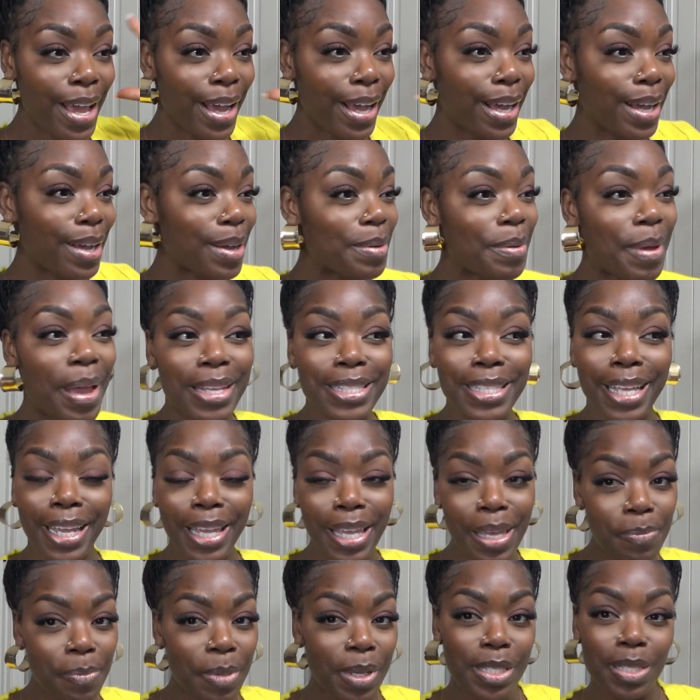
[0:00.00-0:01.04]
as I
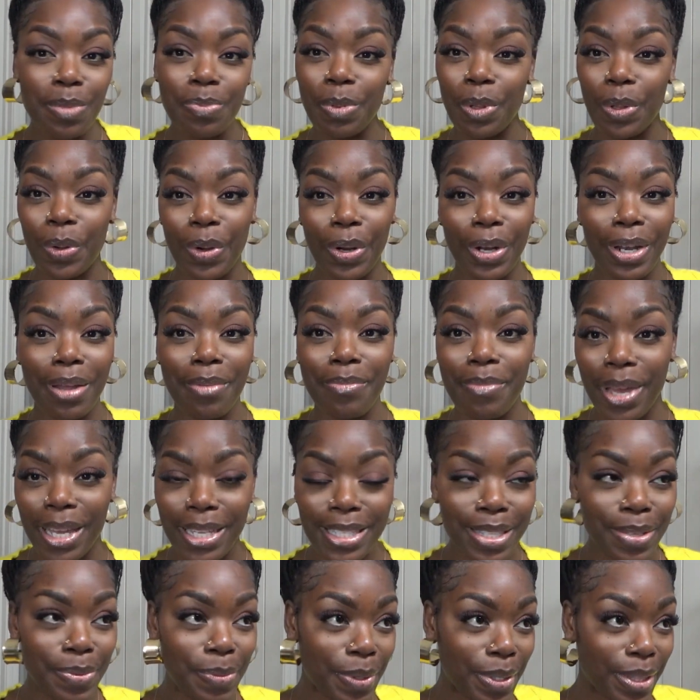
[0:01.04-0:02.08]
keep exploring and
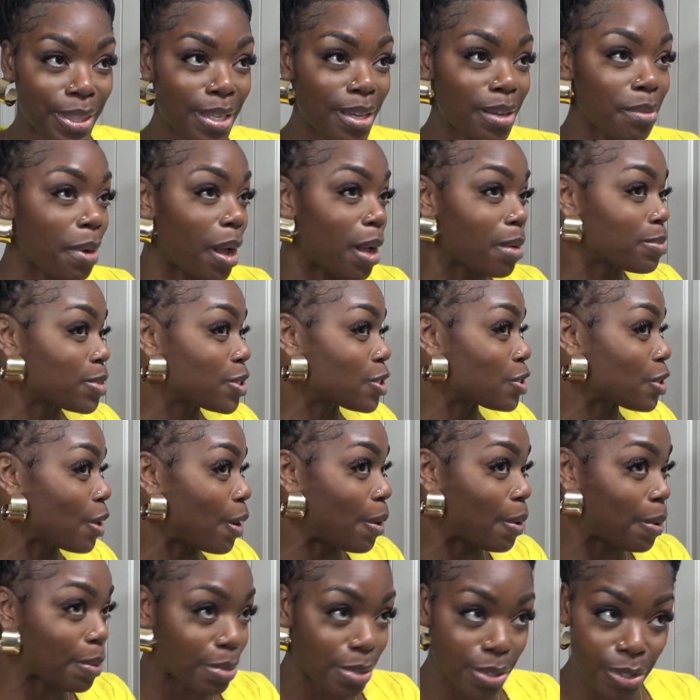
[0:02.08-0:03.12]
messing with them. I'm
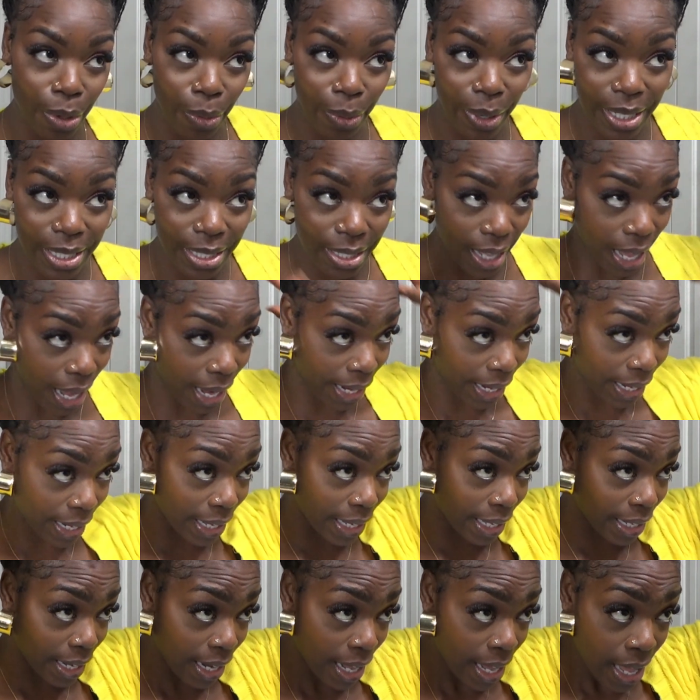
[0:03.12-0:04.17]
so
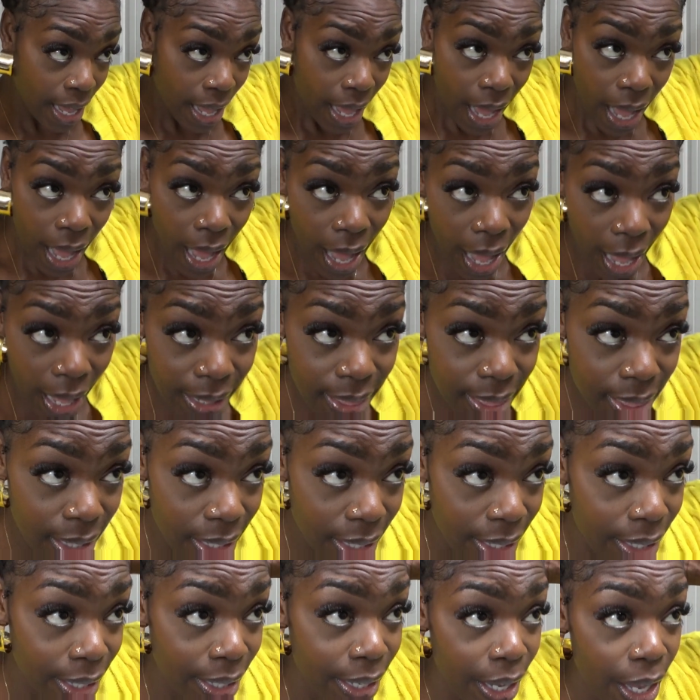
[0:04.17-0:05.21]
excited. I
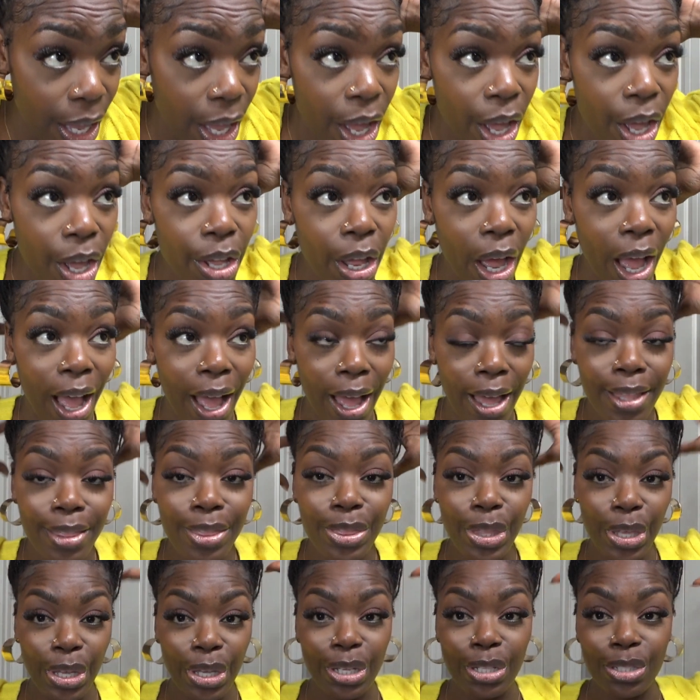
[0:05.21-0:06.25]
think
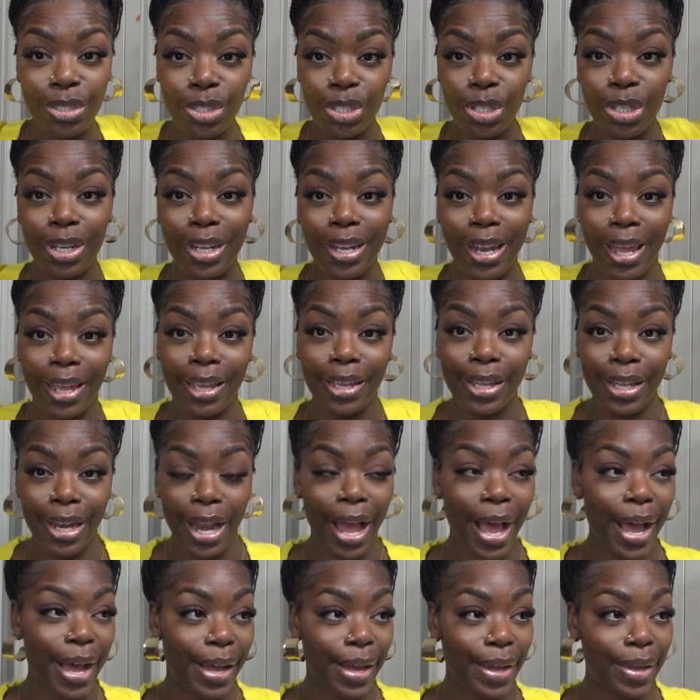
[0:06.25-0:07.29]
to the naked
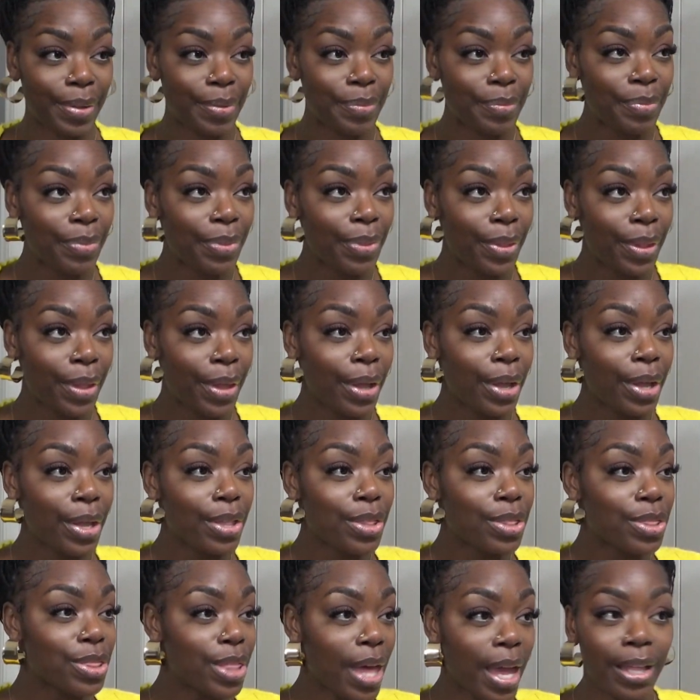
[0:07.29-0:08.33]
eye,
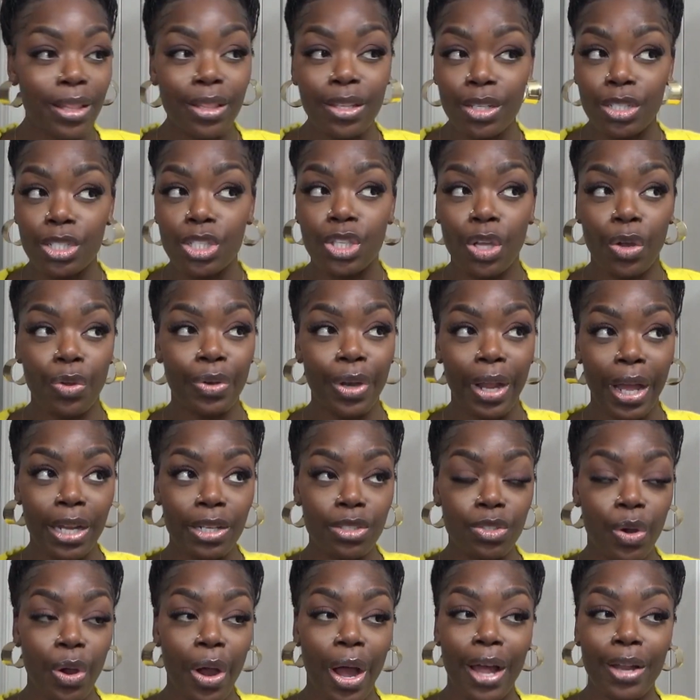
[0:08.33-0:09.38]
they look so
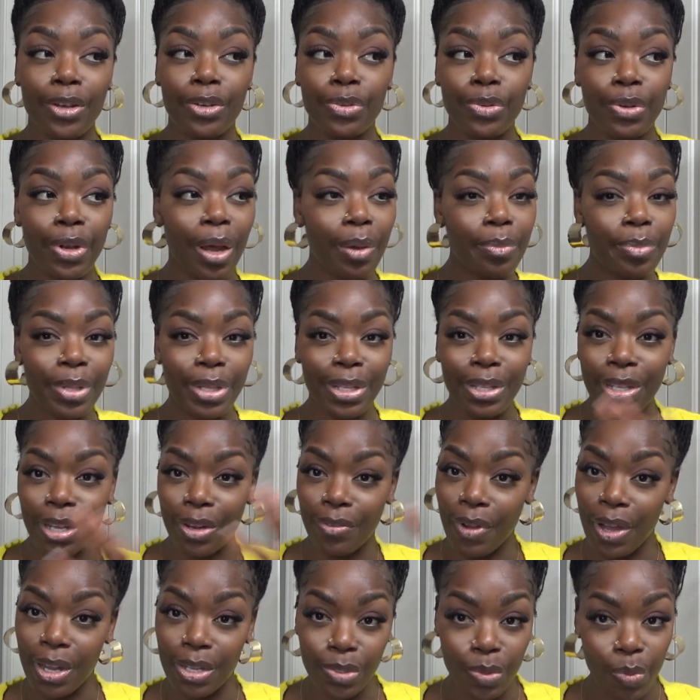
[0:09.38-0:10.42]
natural. I do not believe that if
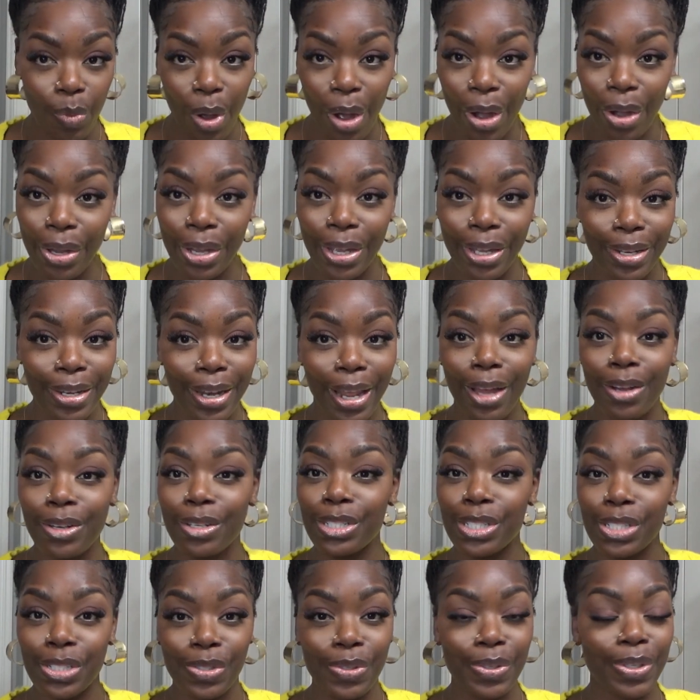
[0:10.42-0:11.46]
I was walking down the
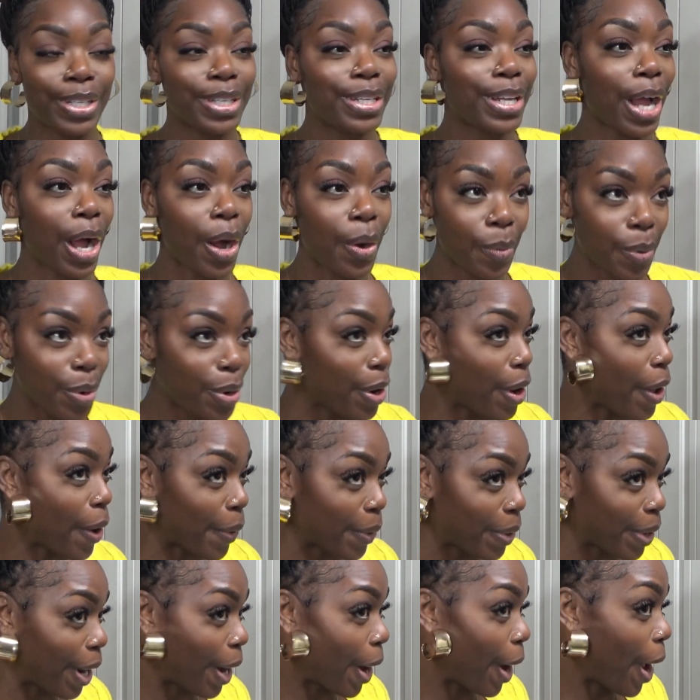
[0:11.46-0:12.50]
street, y'all would know
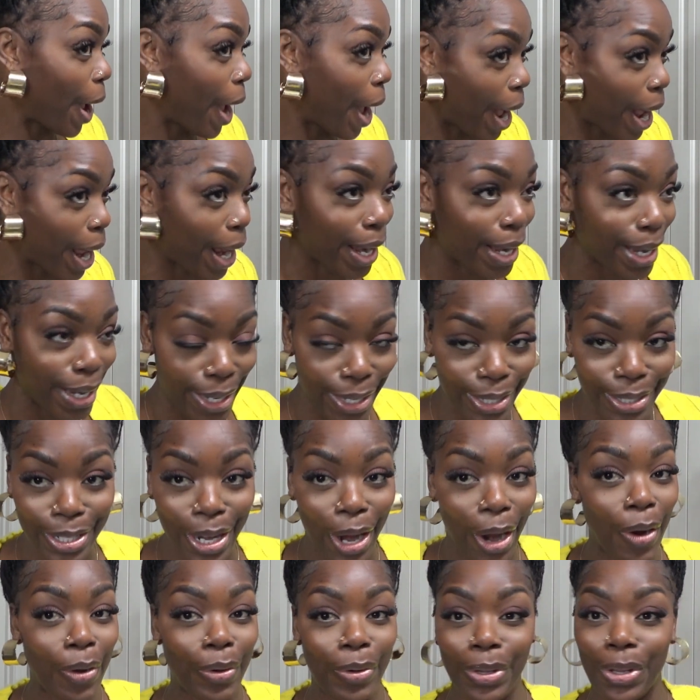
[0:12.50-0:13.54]
that I had these.
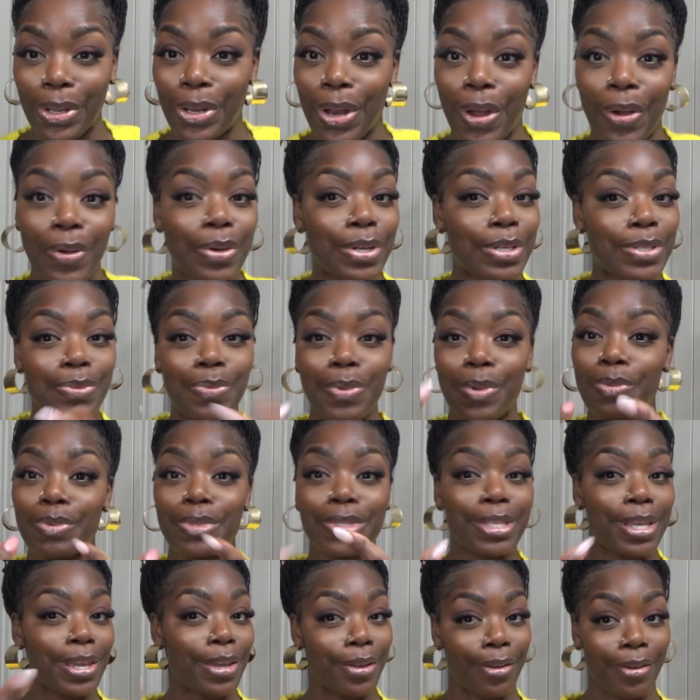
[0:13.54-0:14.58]
Y'all don't even know because we was
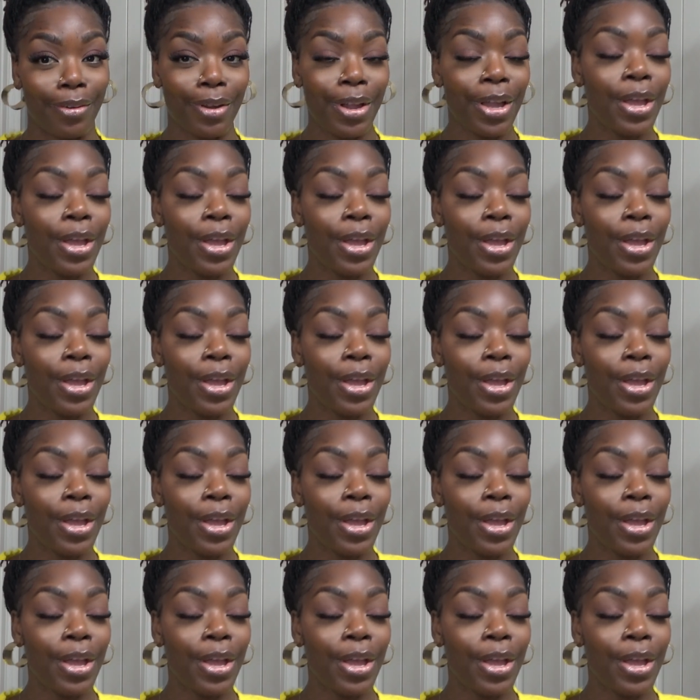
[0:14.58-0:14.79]
here.